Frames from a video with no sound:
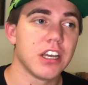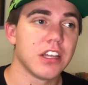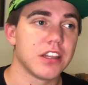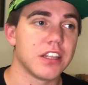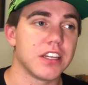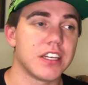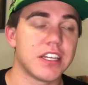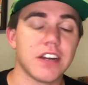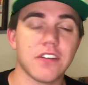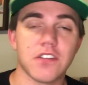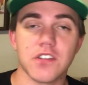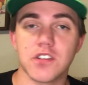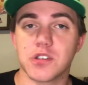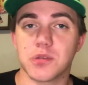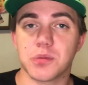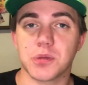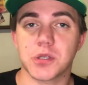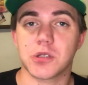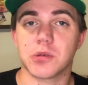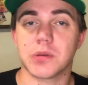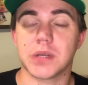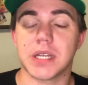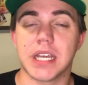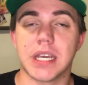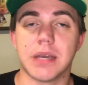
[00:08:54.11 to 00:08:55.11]
The difference
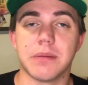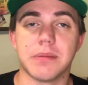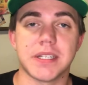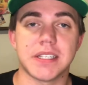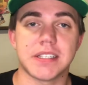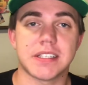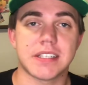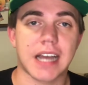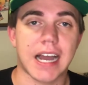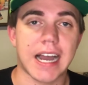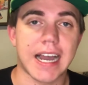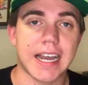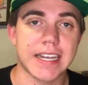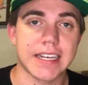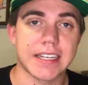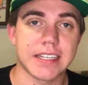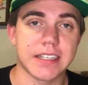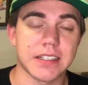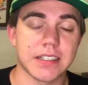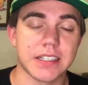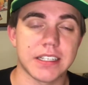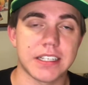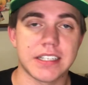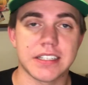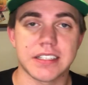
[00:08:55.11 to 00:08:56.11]
between him and Ty
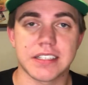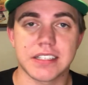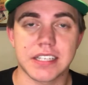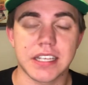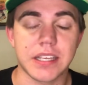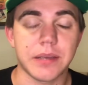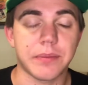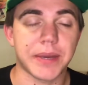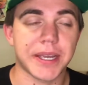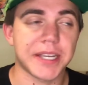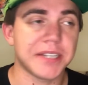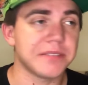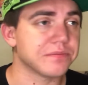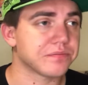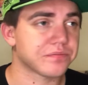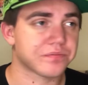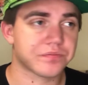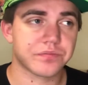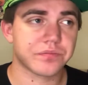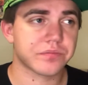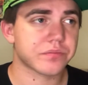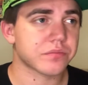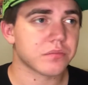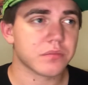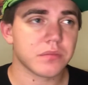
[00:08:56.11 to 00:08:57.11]
Dillon, his teammate,
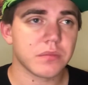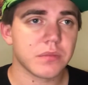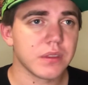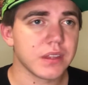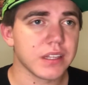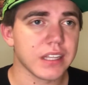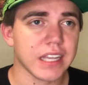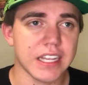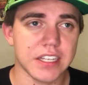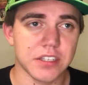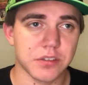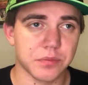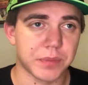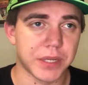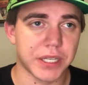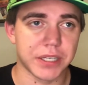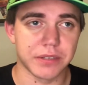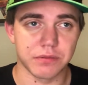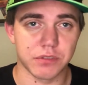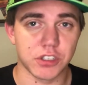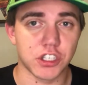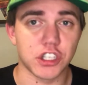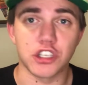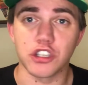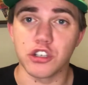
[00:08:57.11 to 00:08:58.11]
has
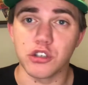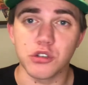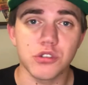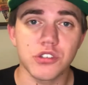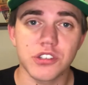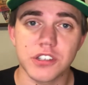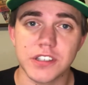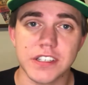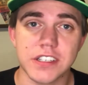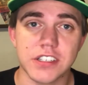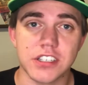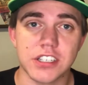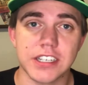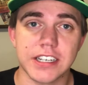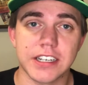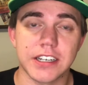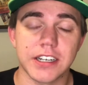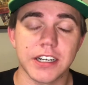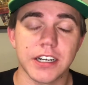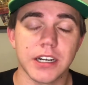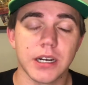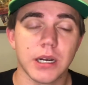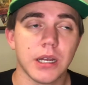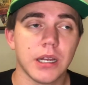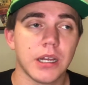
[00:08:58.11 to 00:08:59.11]
been huge this
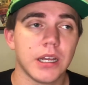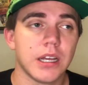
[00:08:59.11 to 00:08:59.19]
year.